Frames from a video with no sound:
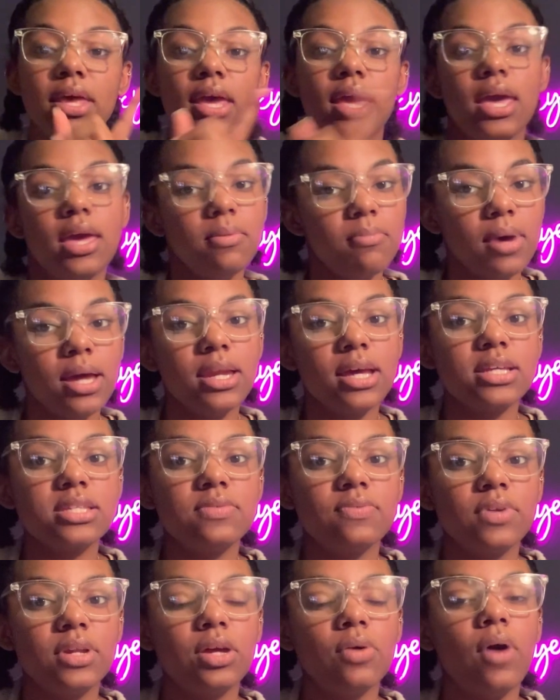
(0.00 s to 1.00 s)
In my next
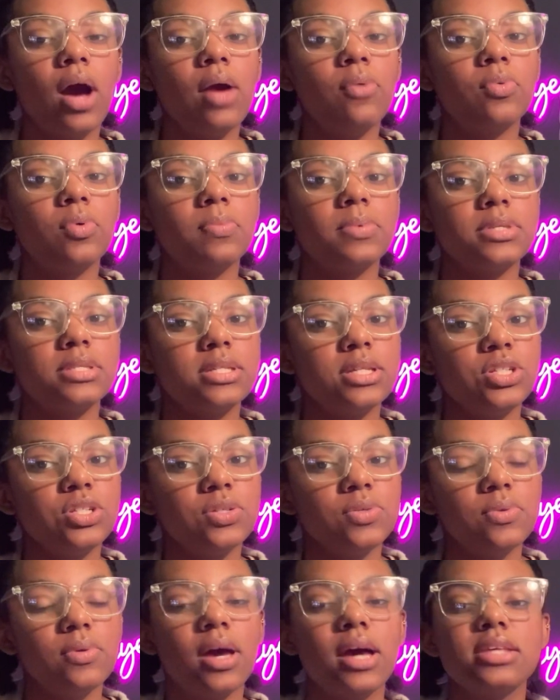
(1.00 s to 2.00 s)
video, I will be
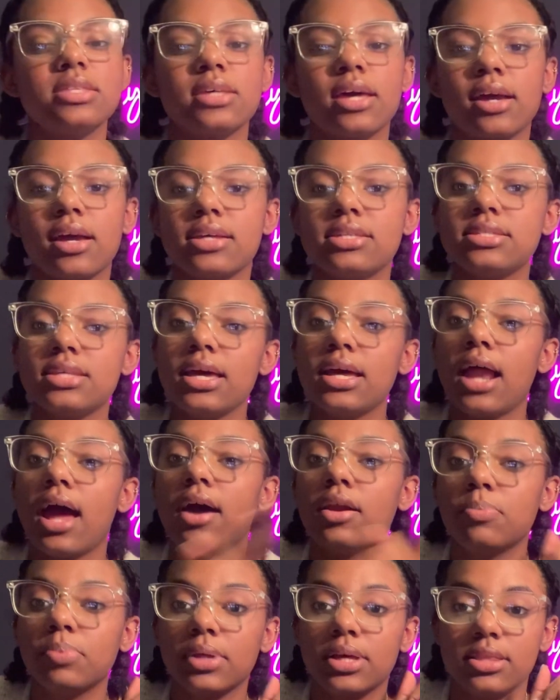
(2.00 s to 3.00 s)
teaching you guys, like I said, how
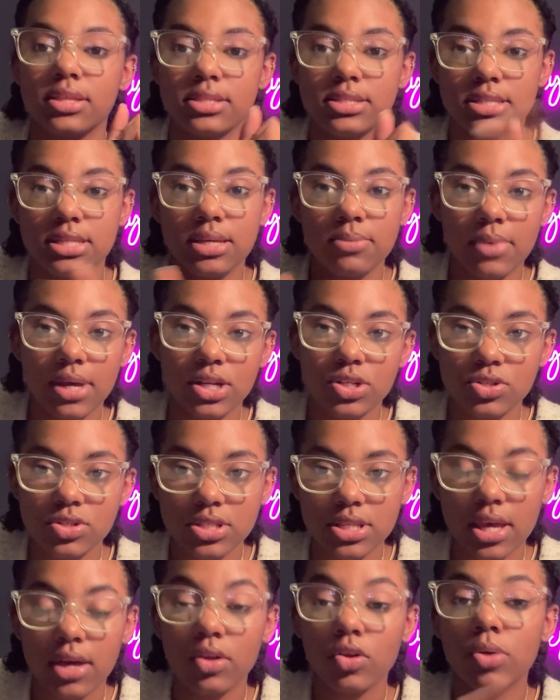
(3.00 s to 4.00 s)
to play the D major
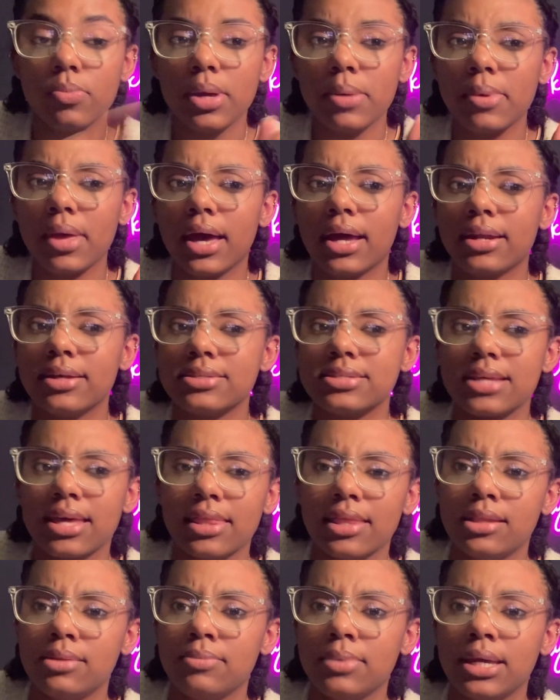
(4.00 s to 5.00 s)
scale, or maybe I didn't say that
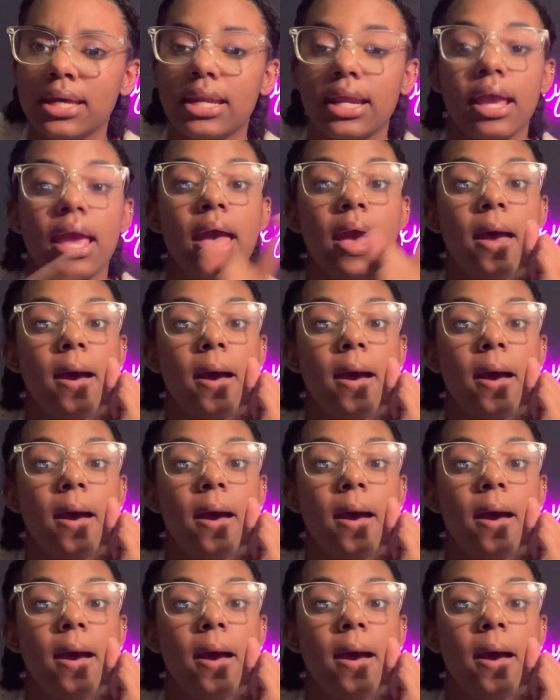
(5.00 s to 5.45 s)
in the beginning,